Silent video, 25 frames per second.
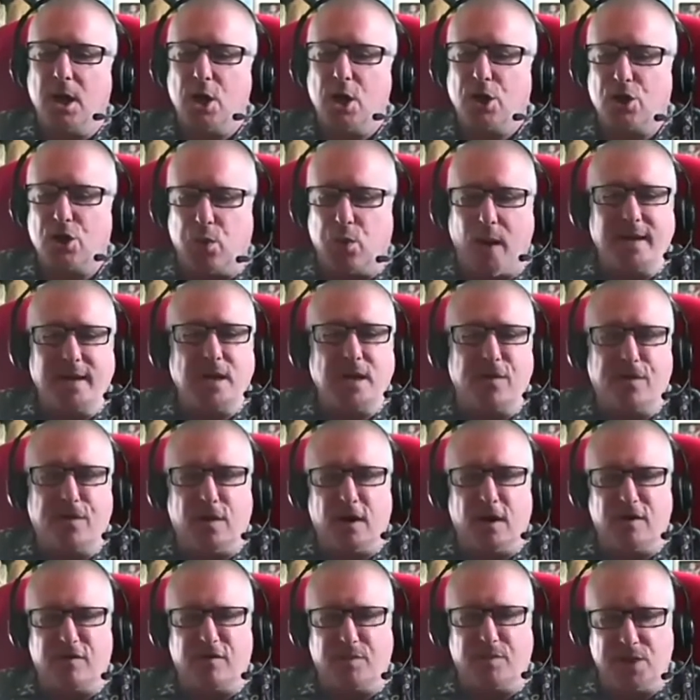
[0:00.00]

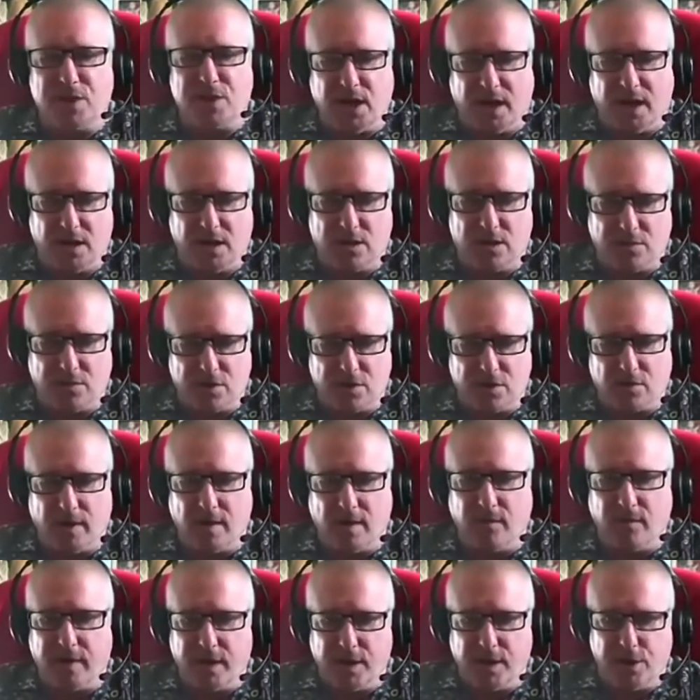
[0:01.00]
25% of screen
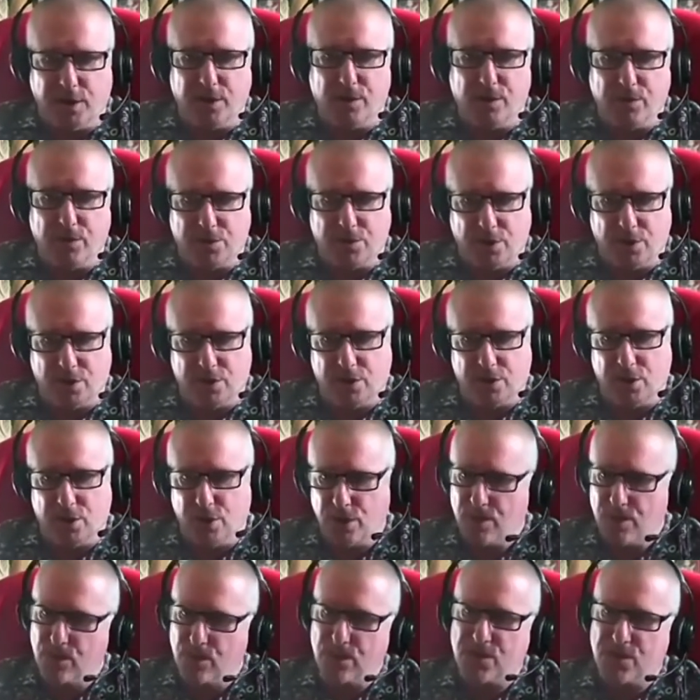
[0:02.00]
reader users
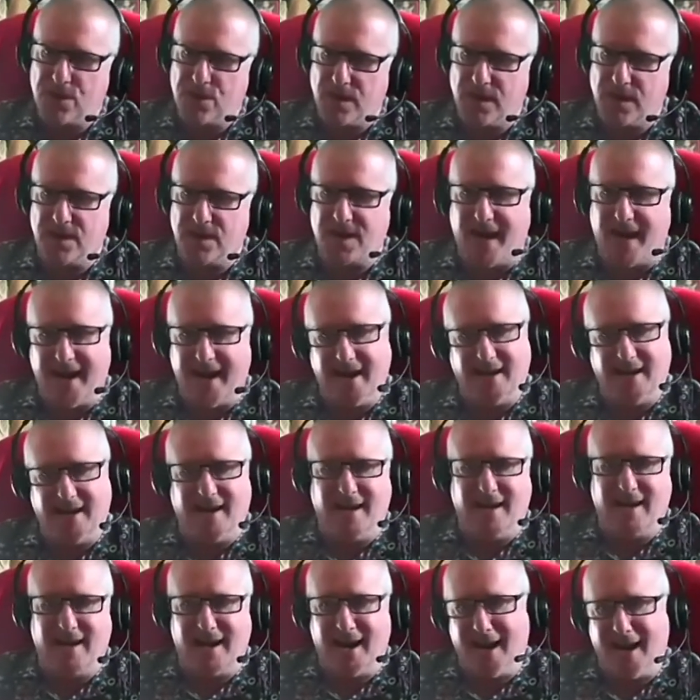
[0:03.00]
use these header,
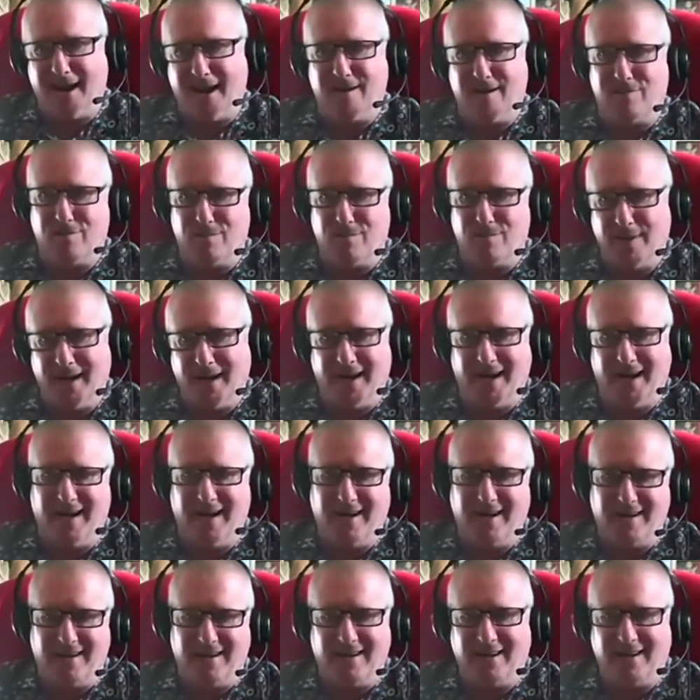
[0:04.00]
nav,
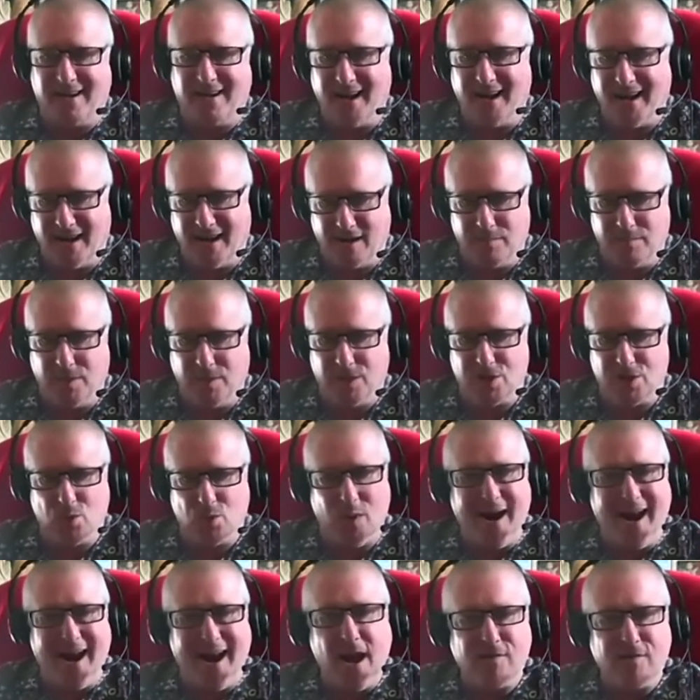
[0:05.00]
main elements
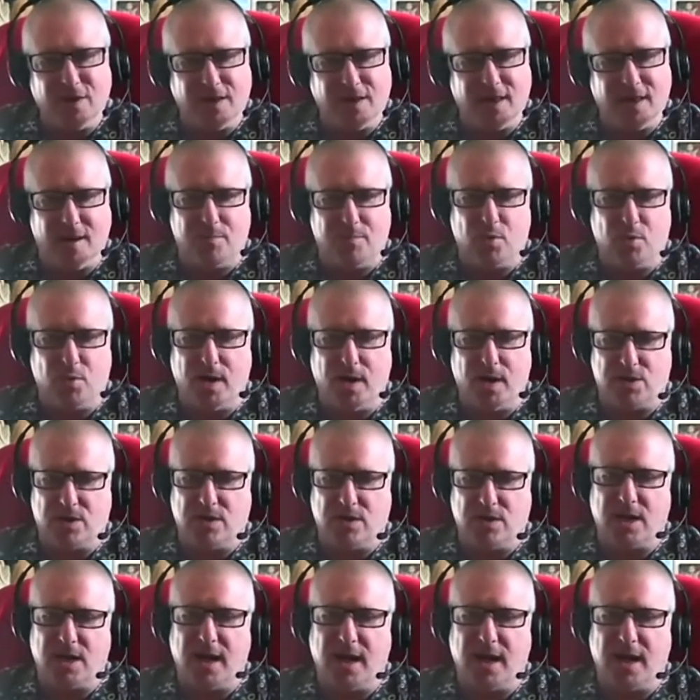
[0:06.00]
whenever they're present.